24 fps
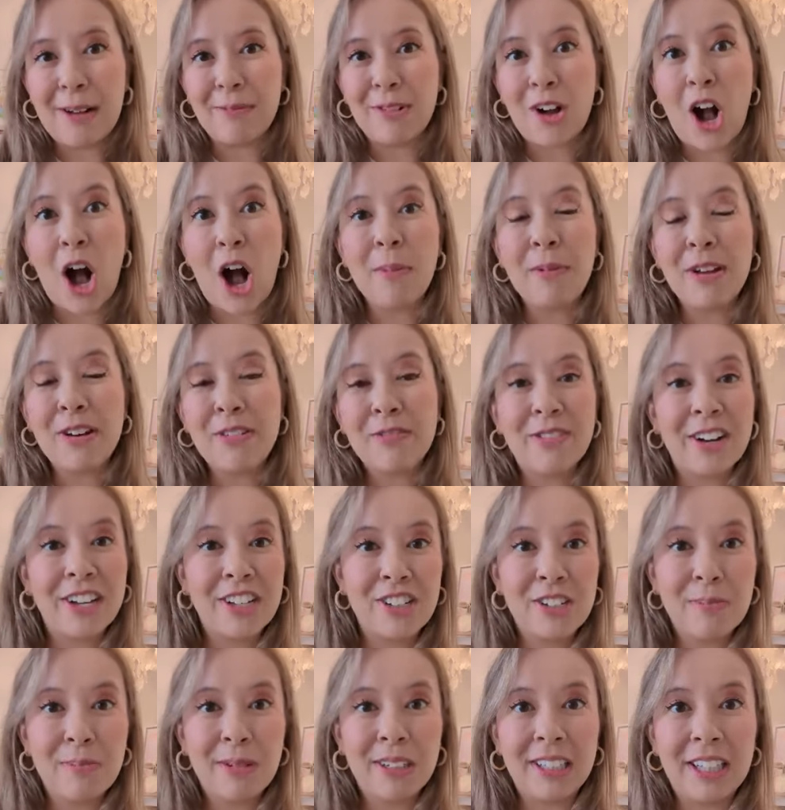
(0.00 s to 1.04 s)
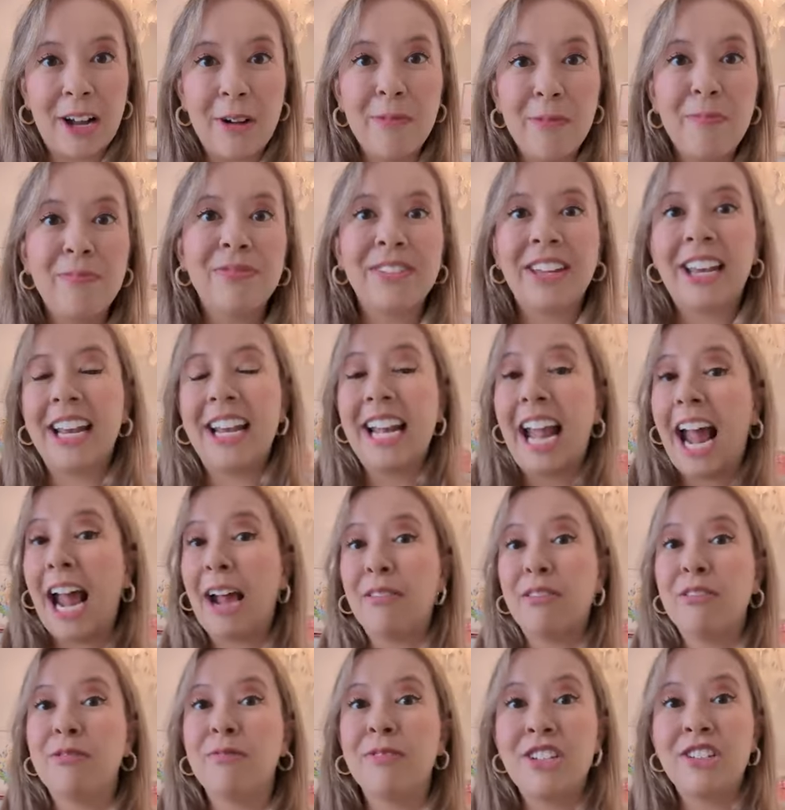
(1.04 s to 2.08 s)
comment French below, and
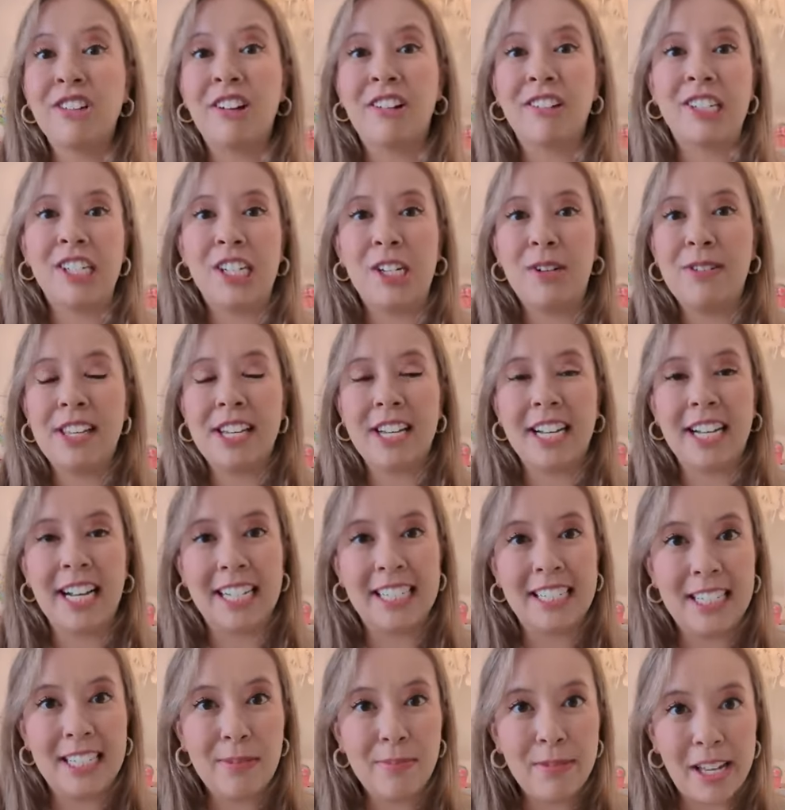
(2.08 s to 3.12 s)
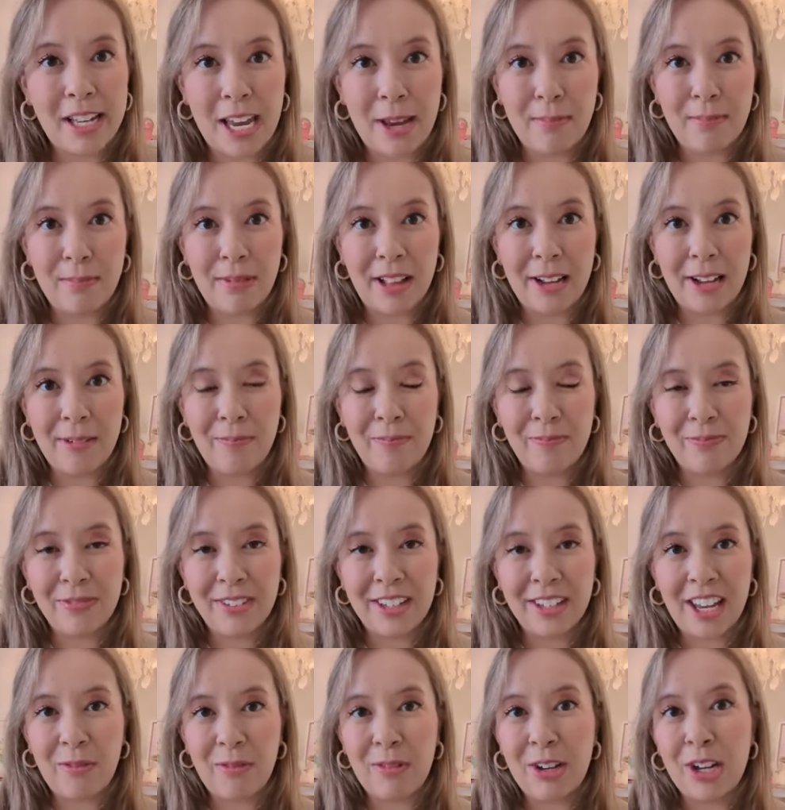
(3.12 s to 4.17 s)
I will reach out to you with a custom game plan,
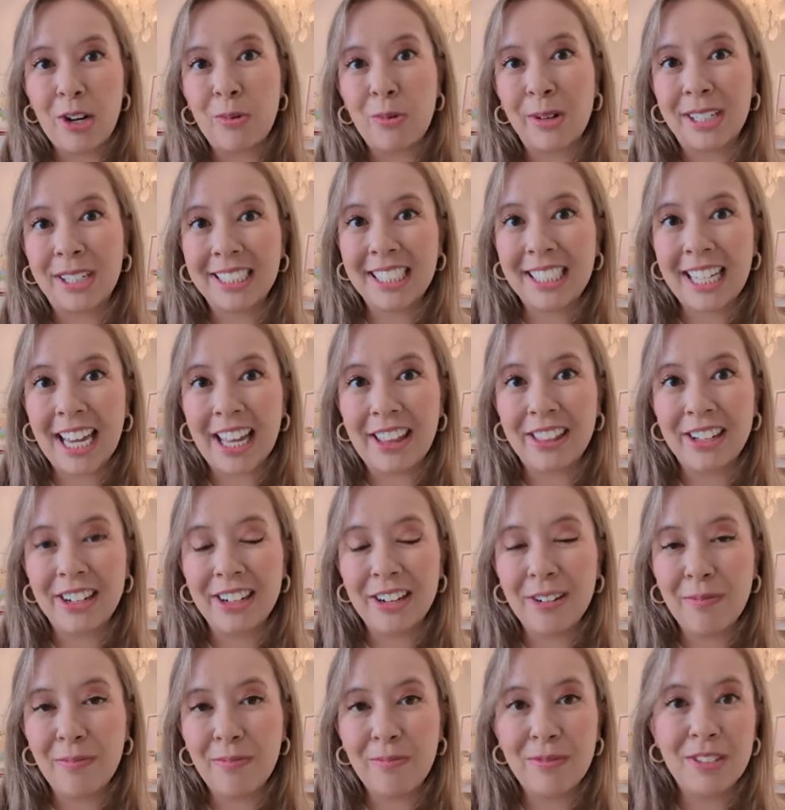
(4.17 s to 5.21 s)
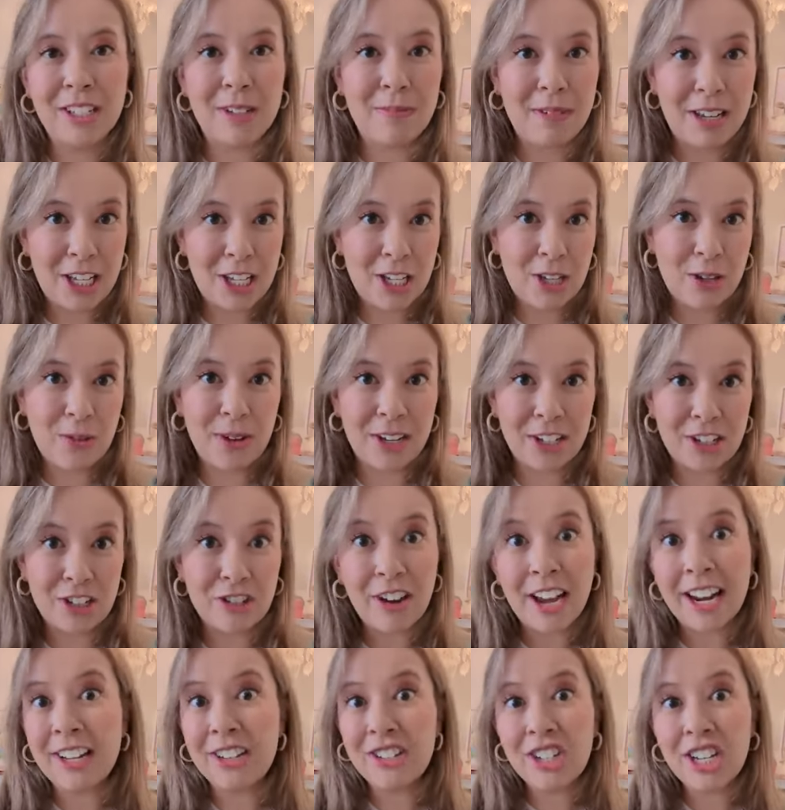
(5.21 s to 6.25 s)
and we can work together to make you a
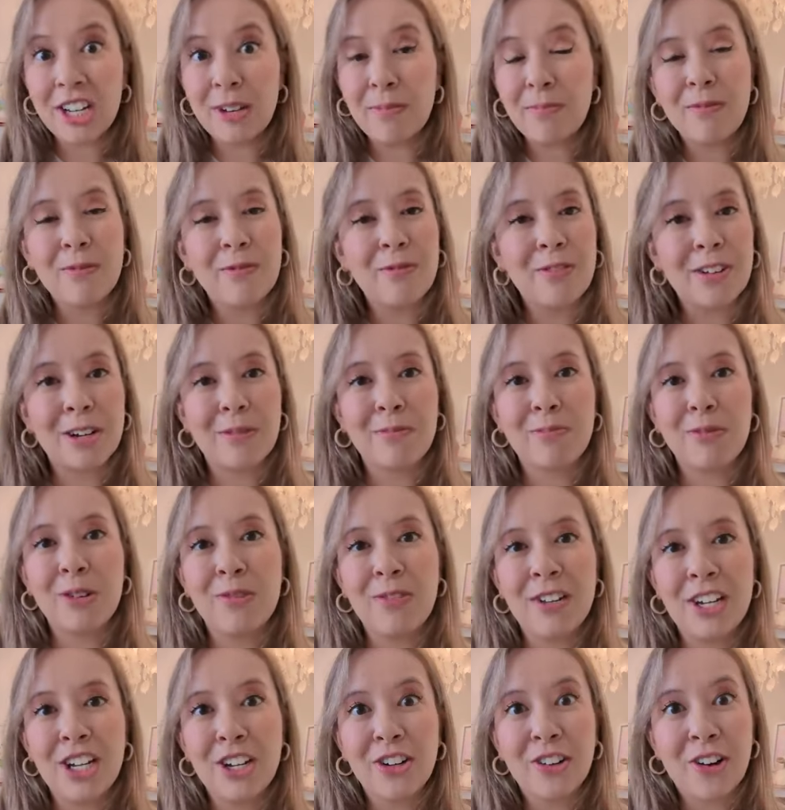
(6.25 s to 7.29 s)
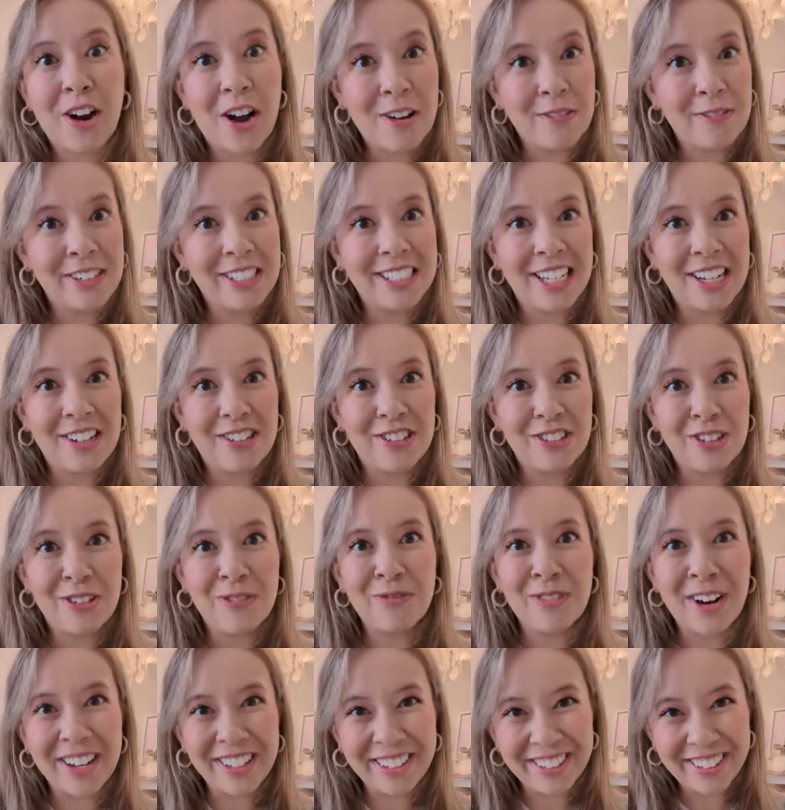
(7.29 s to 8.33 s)
strategy for improving your conversational
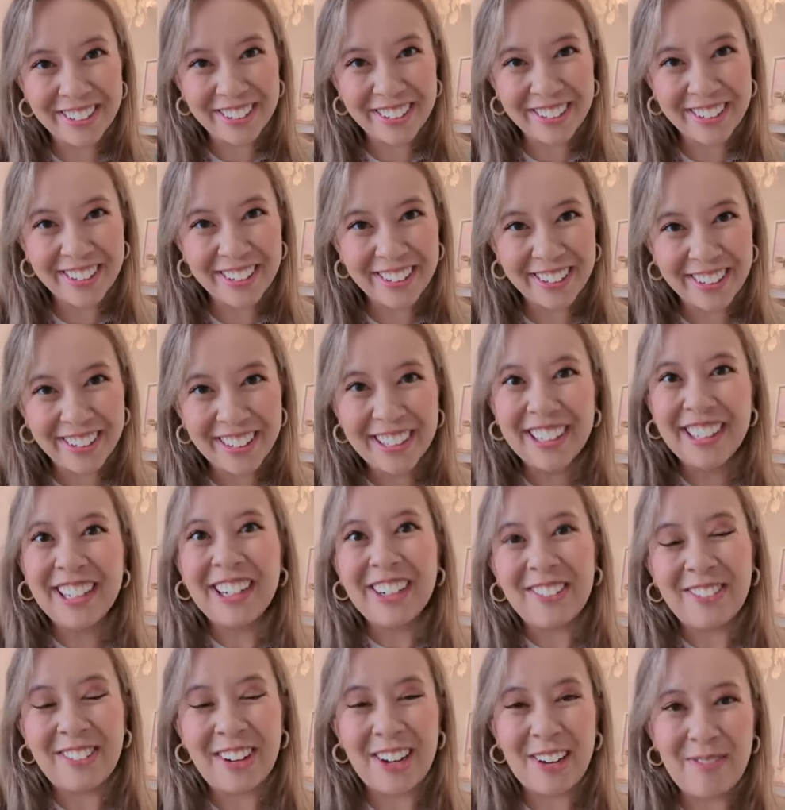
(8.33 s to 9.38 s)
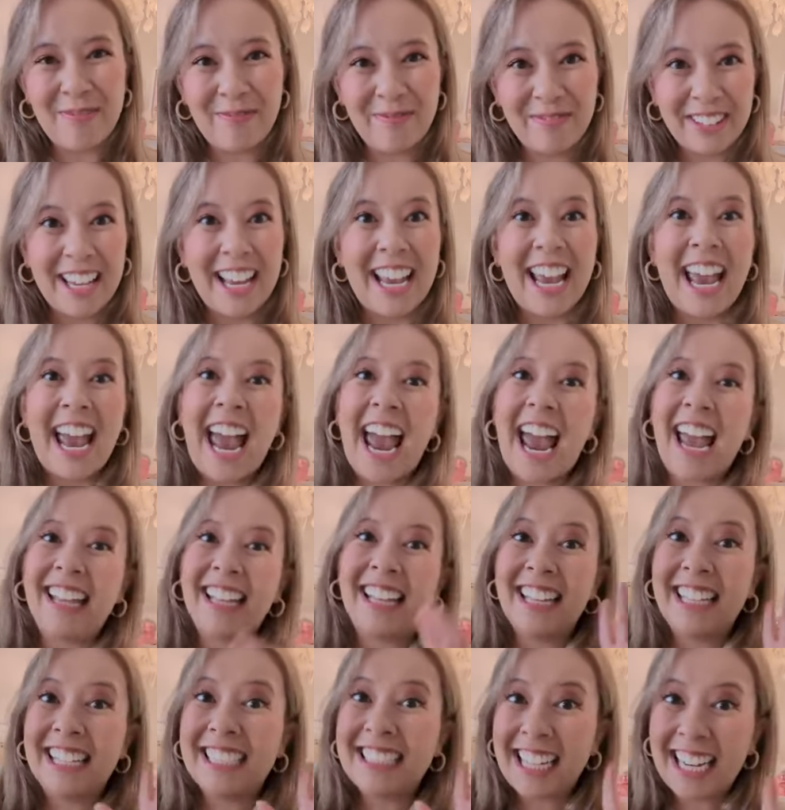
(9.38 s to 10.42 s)
French. Wait. And
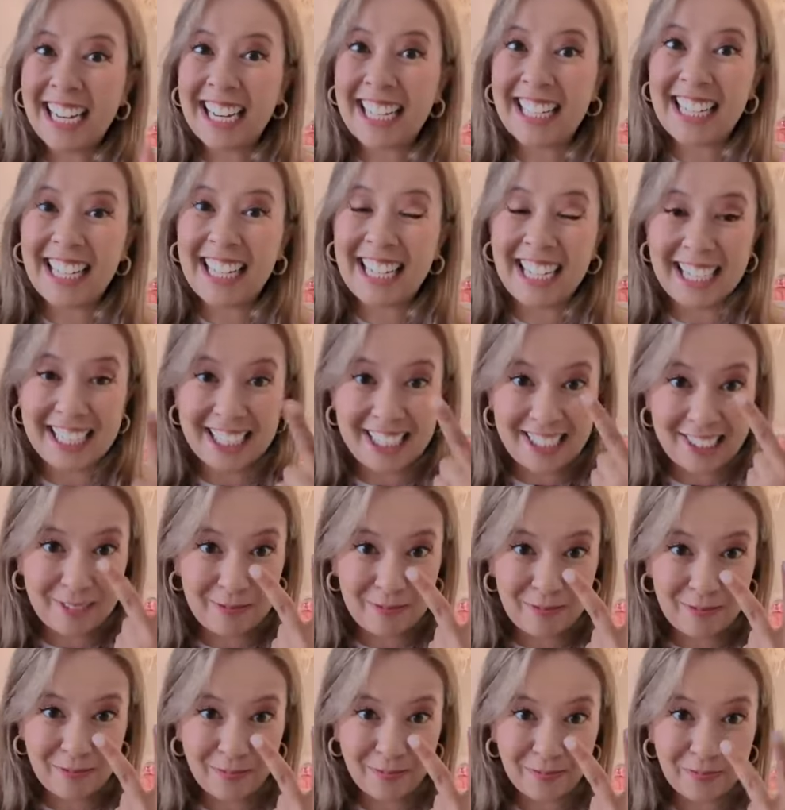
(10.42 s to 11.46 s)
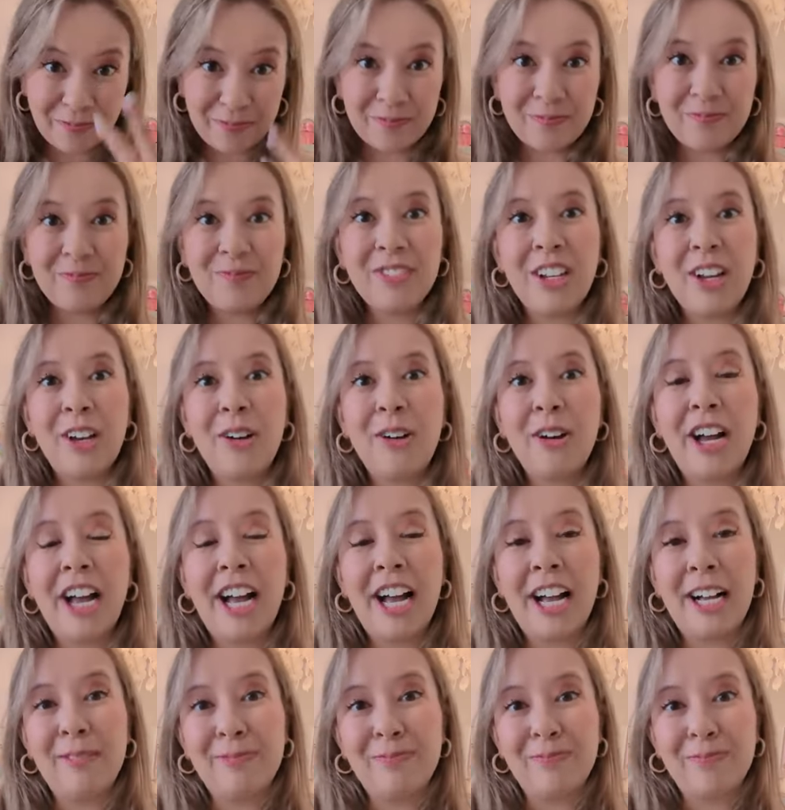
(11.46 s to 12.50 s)
then the second thing is,
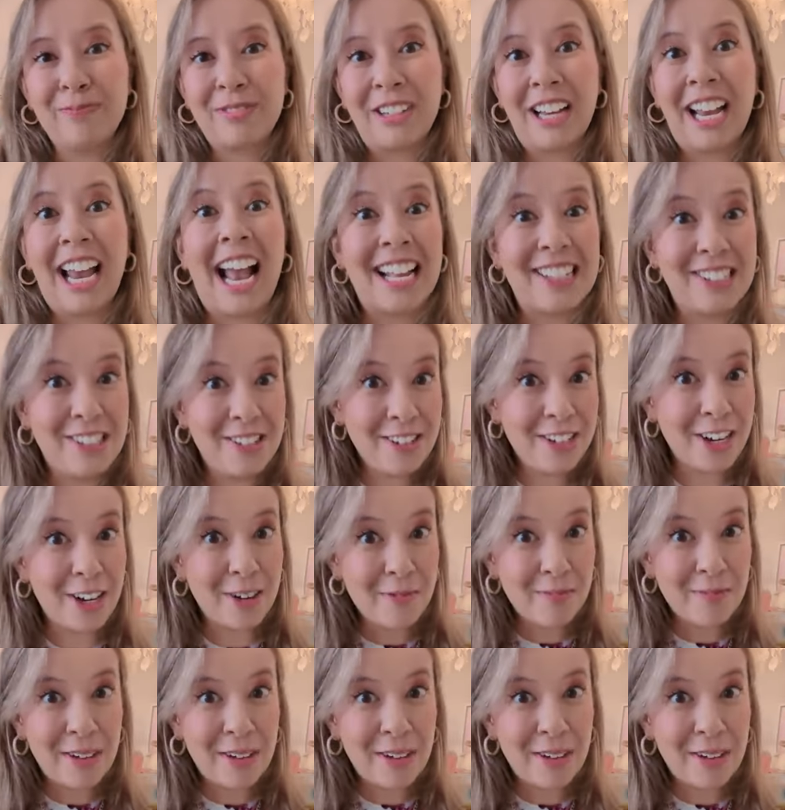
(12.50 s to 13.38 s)
as you know,